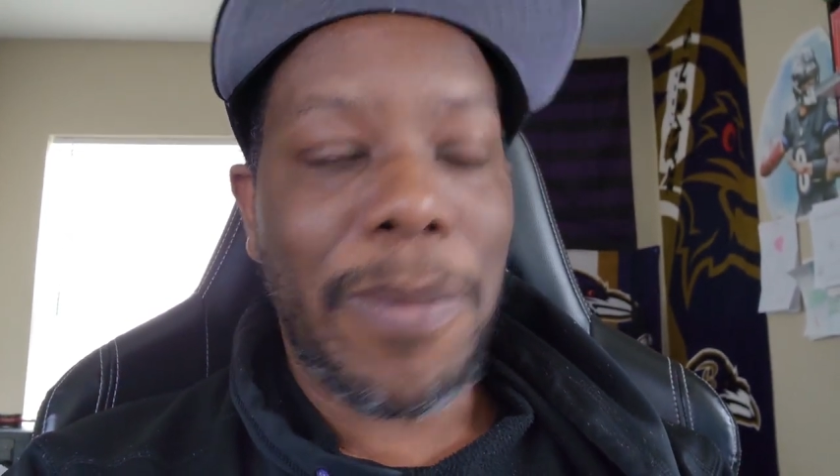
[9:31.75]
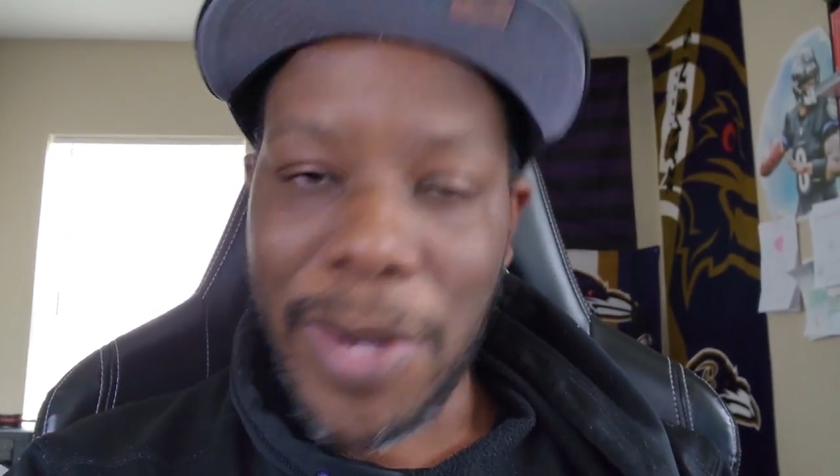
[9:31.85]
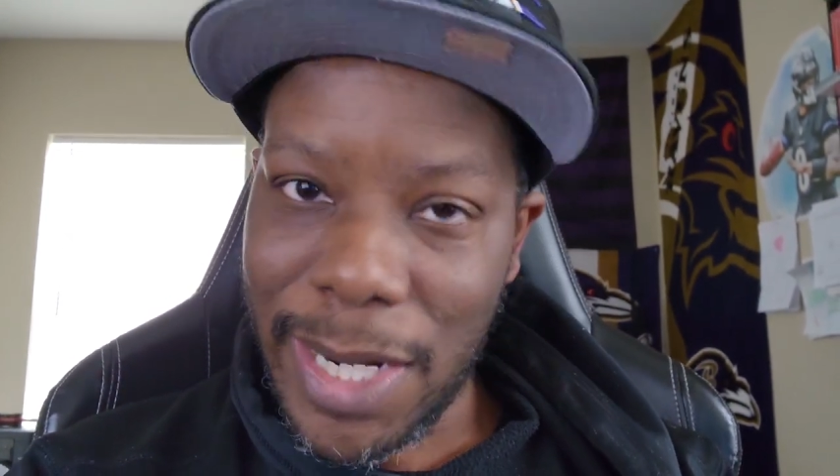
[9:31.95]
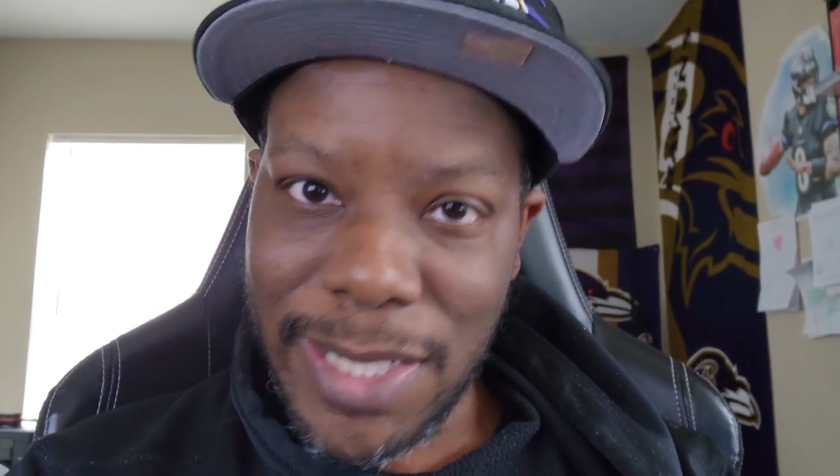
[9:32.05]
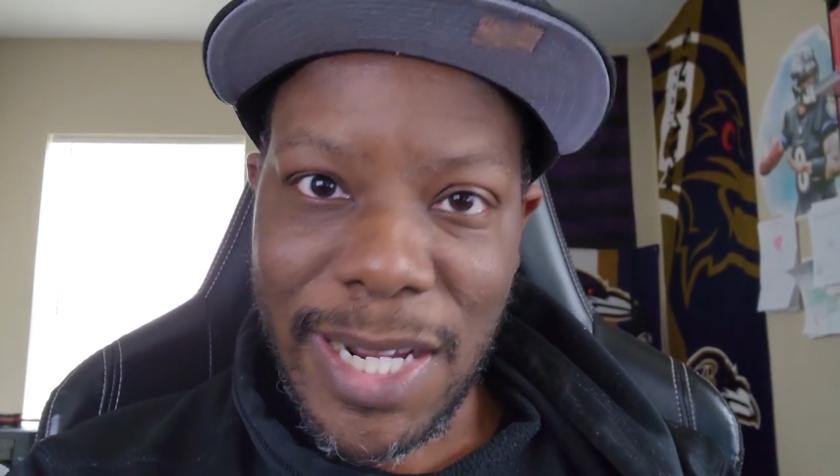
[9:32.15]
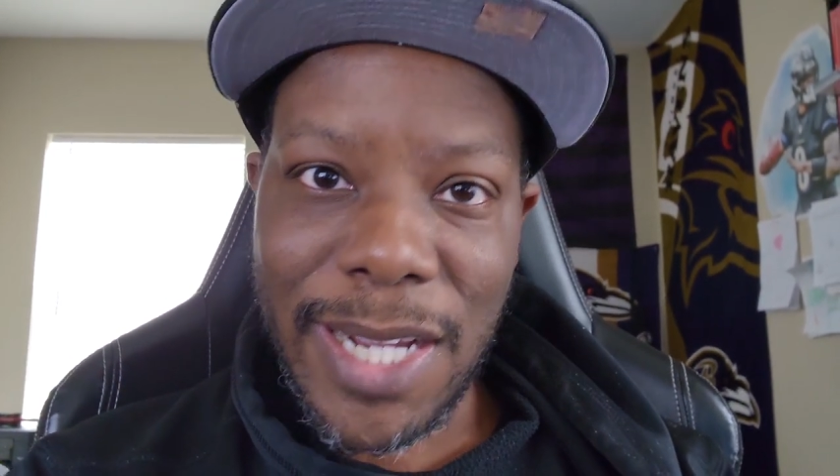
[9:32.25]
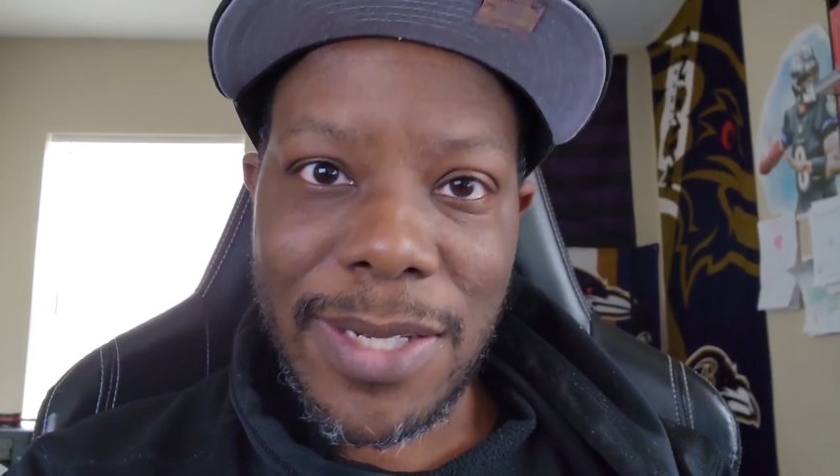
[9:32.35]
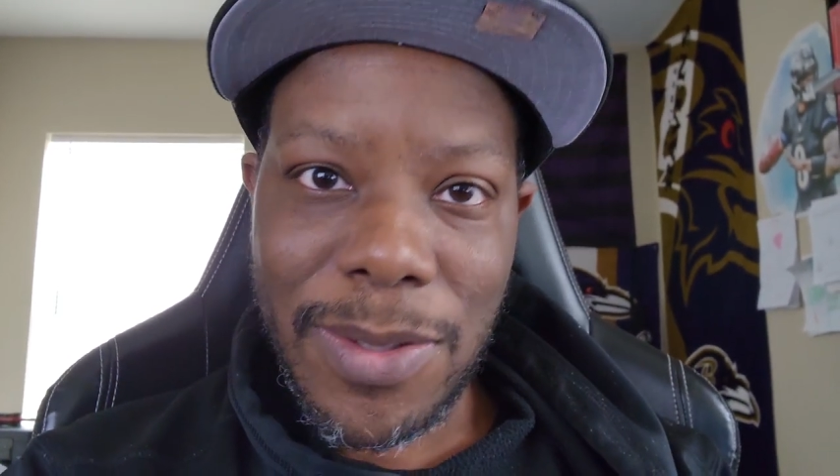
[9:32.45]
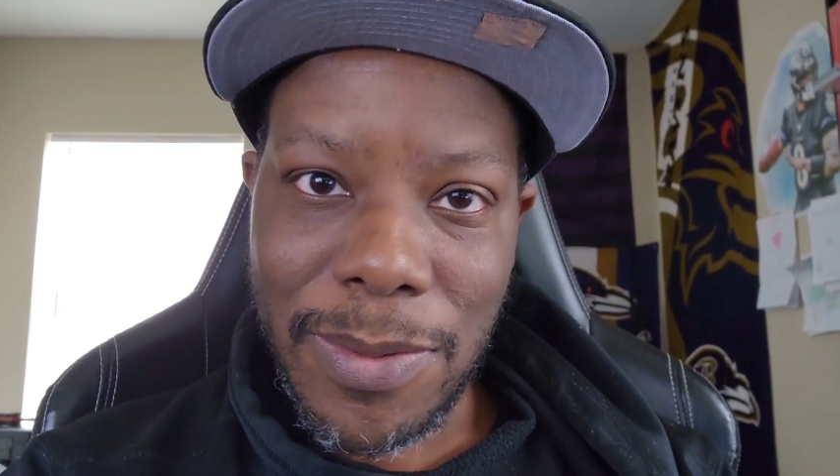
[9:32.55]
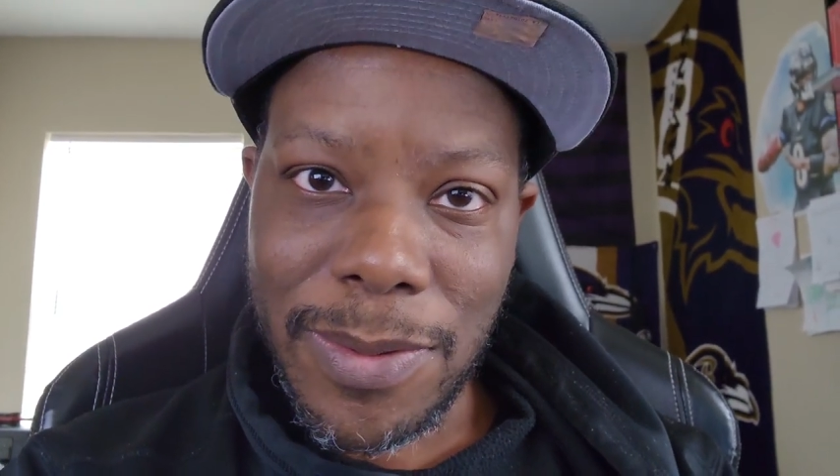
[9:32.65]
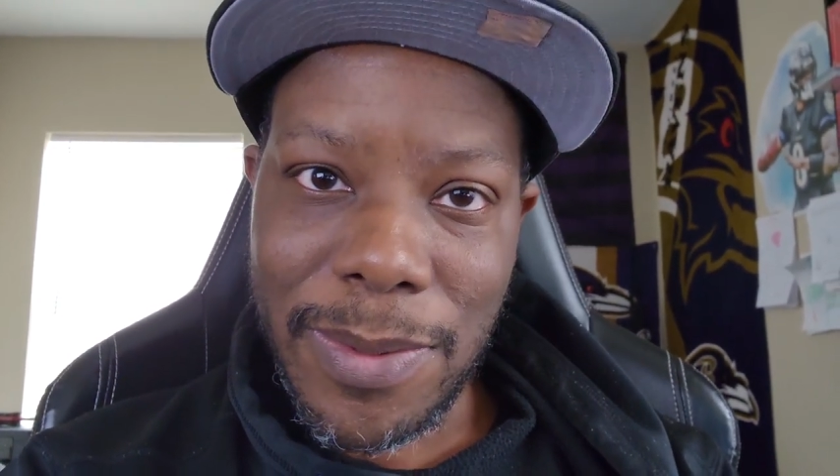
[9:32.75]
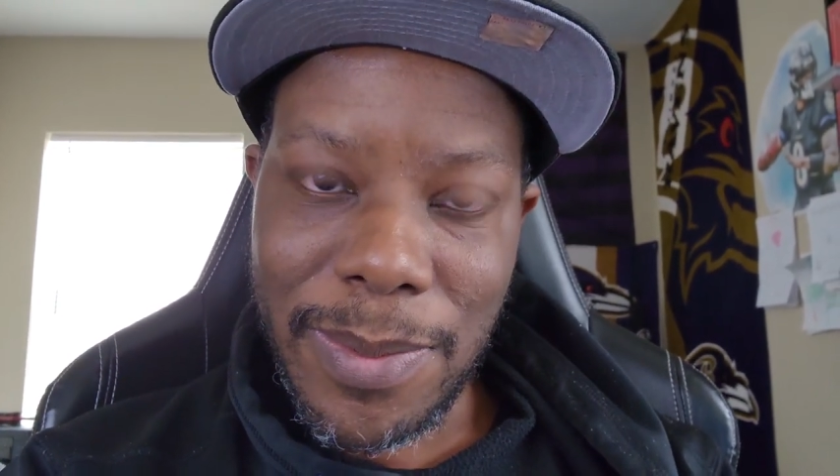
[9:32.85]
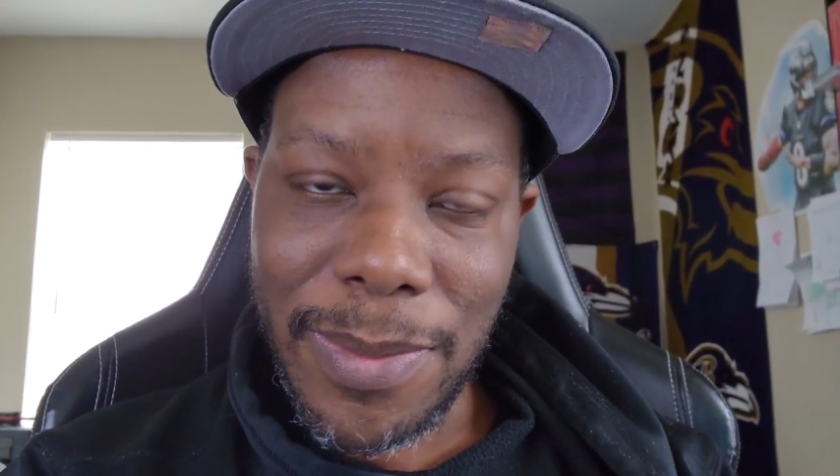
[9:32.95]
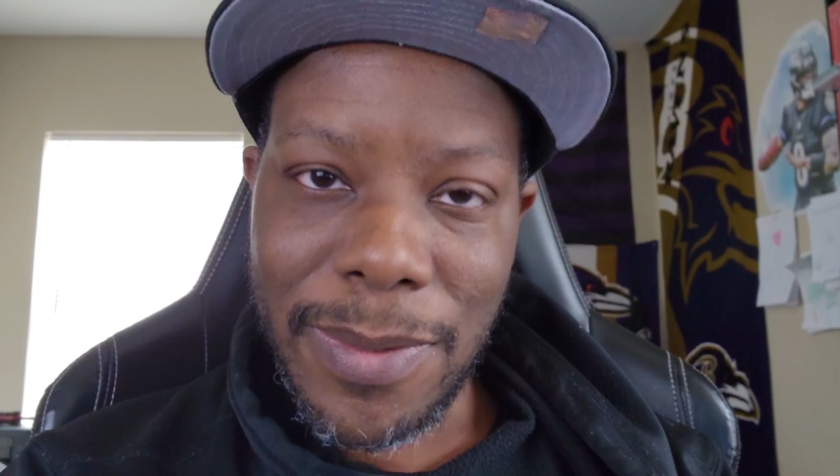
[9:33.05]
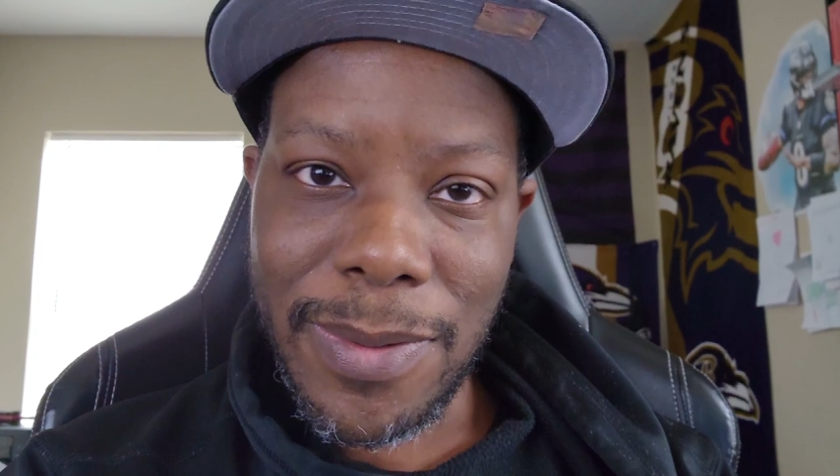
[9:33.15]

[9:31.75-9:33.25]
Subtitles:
Apologize to him.